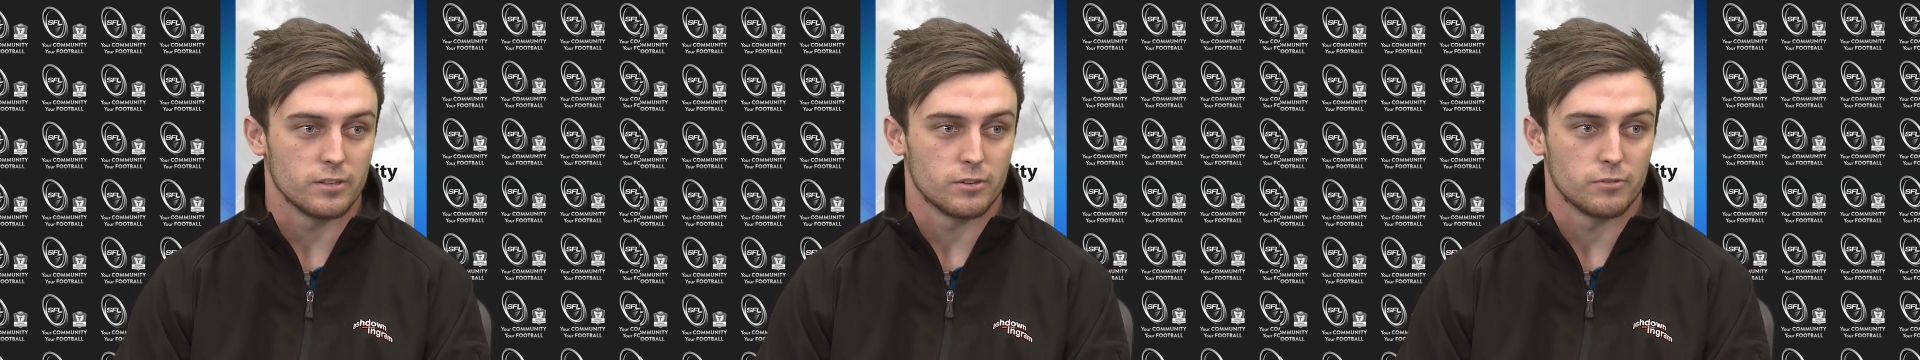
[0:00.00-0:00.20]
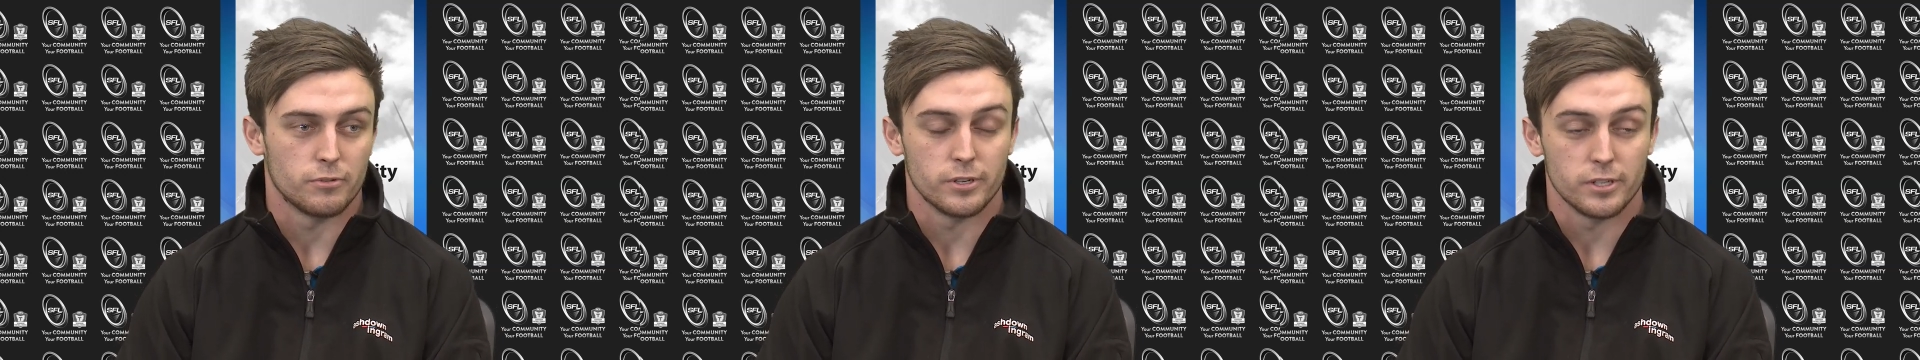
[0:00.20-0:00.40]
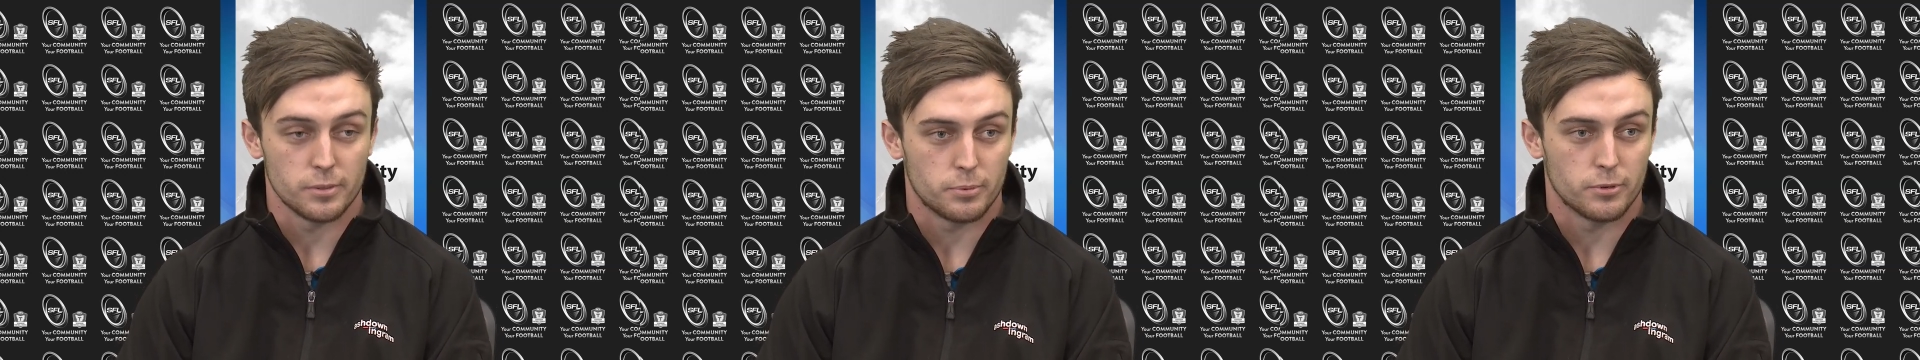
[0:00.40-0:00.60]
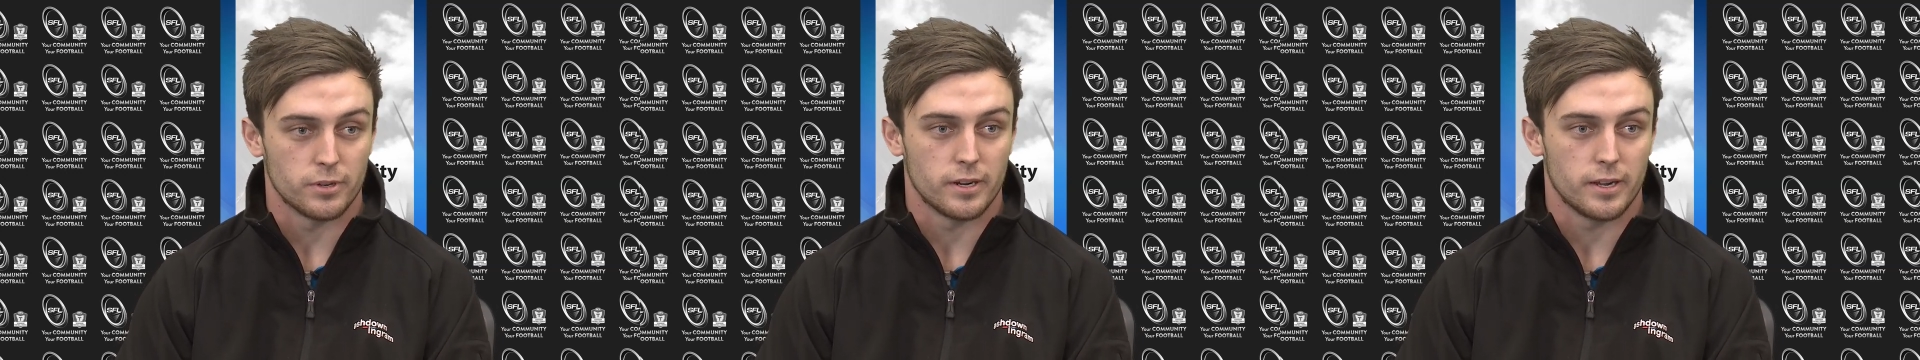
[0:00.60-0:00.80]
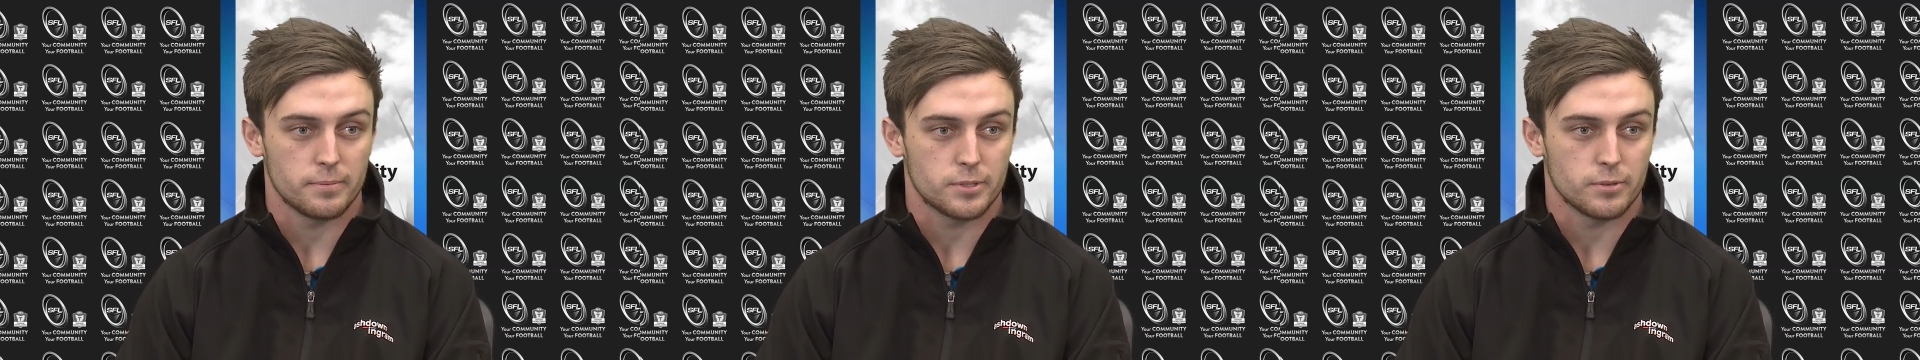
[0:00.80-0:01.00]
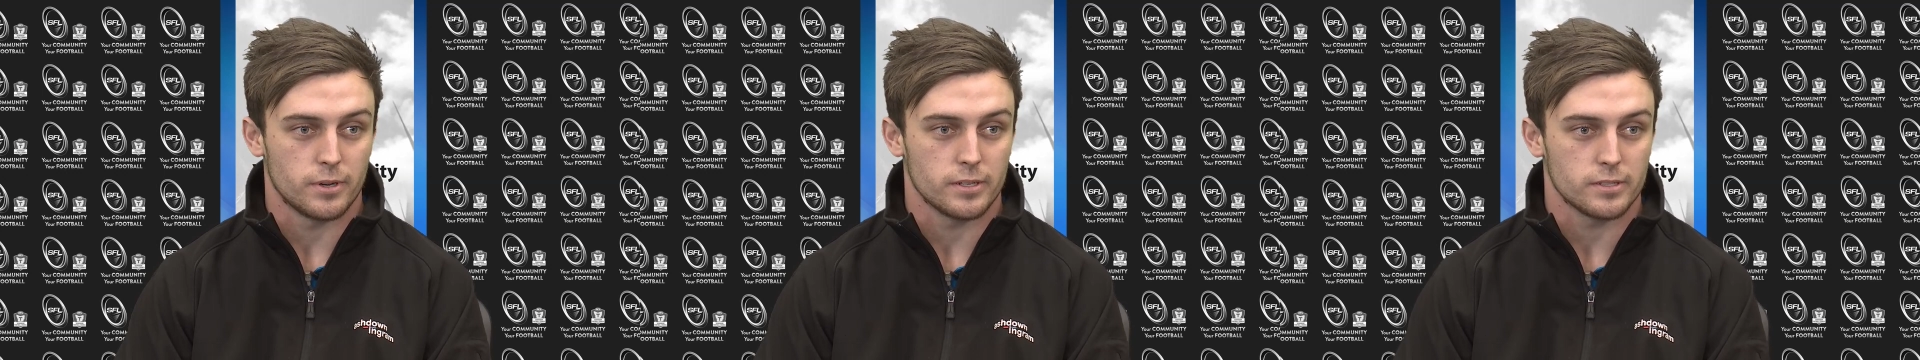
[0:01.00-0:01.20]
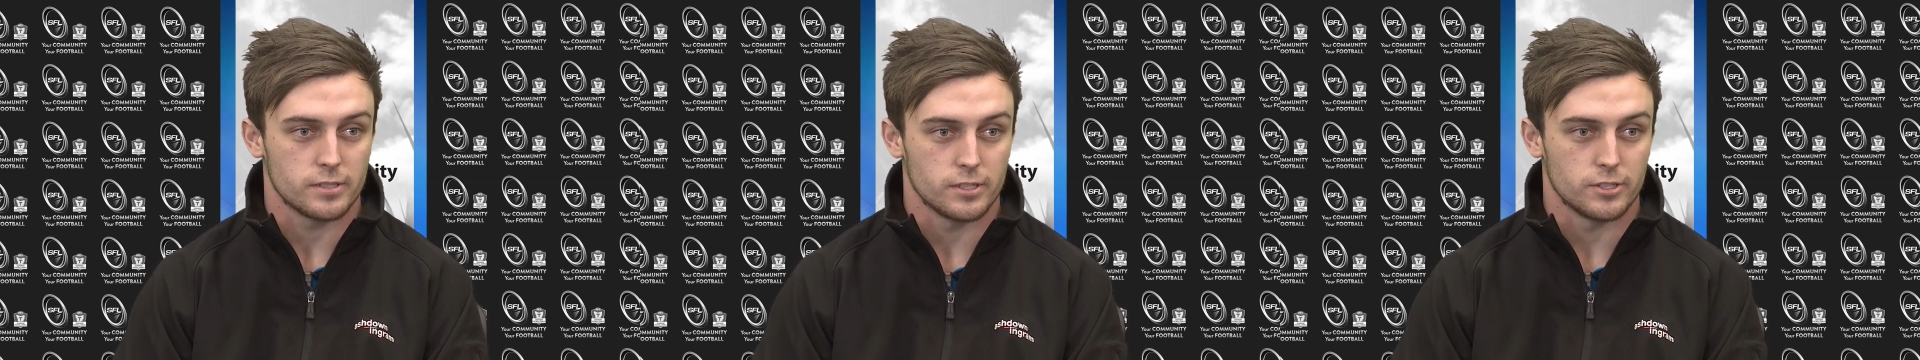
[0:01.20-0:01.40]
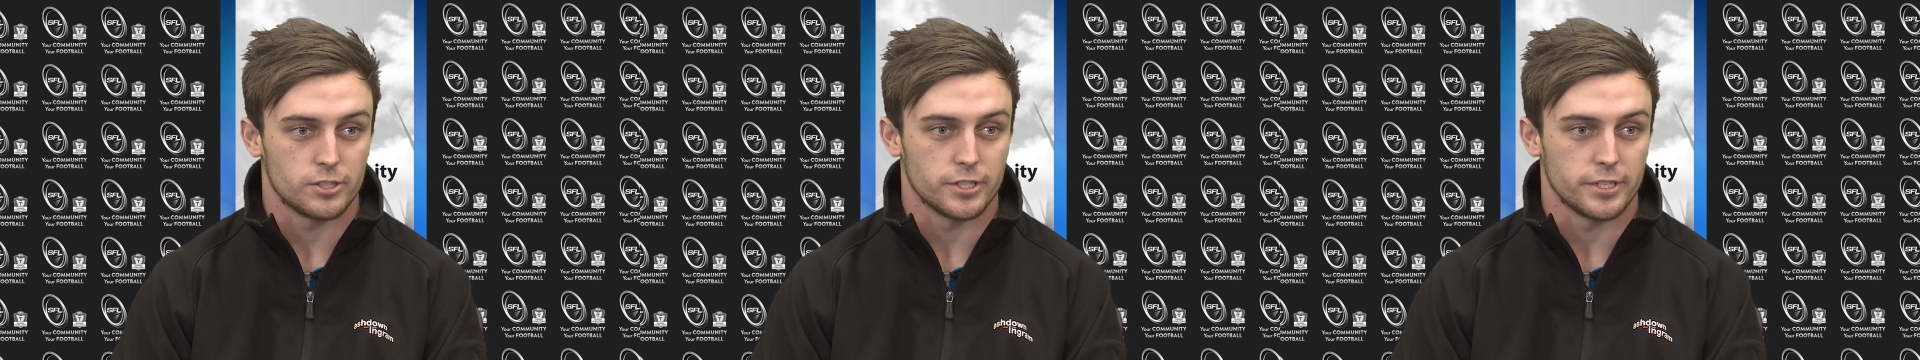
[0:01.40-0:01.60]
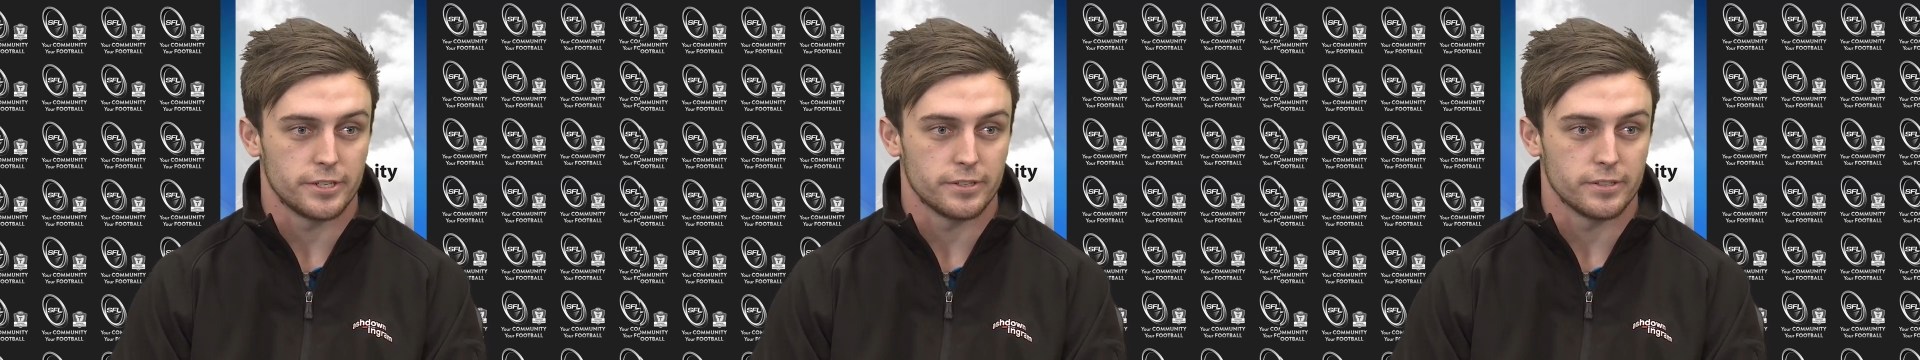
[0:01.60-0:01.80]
have really put it up to us this year,